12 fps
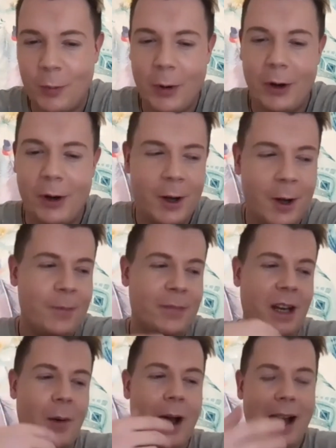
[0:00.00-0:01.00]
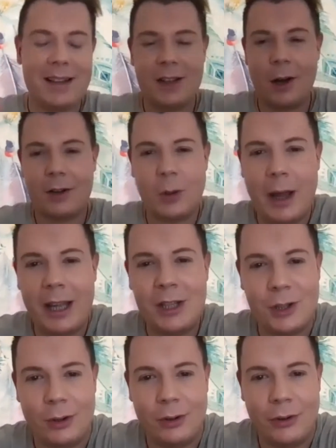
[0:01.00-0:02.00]
But, you know, I Talk to
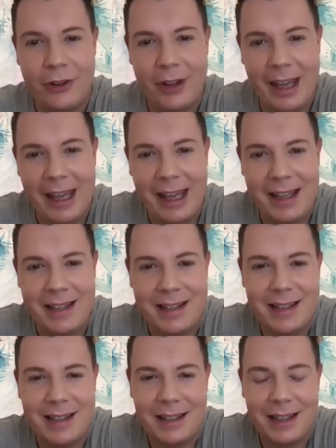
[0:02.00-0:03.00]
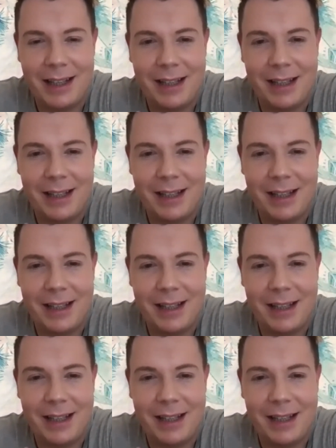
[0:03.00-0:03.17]
Angels is,